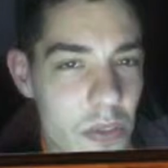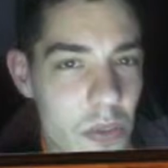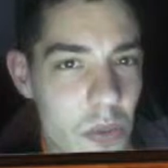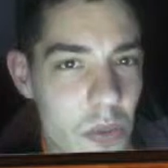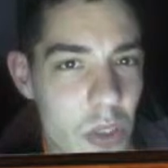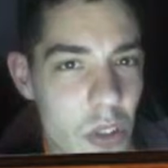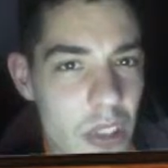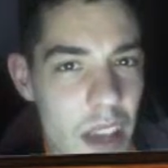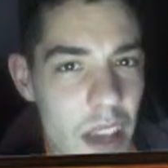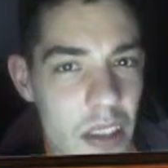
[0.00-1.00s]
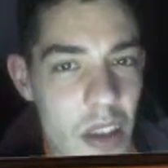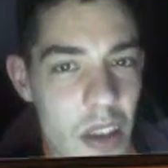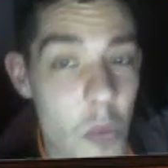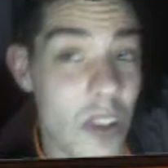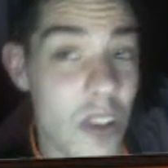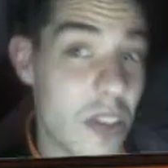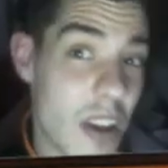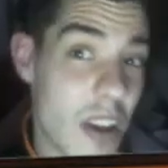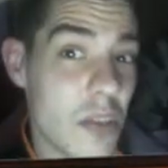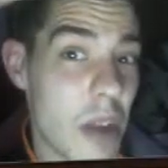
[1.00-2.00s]
where your dad is, and one side is
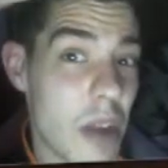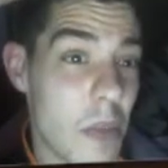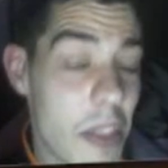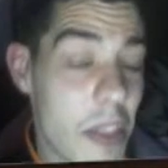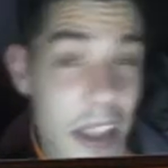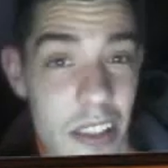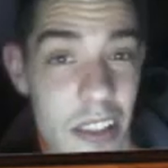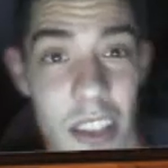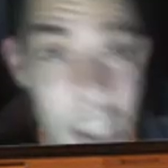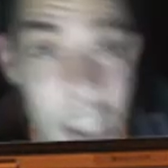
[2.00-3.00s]
your mum, and that's it, and they don't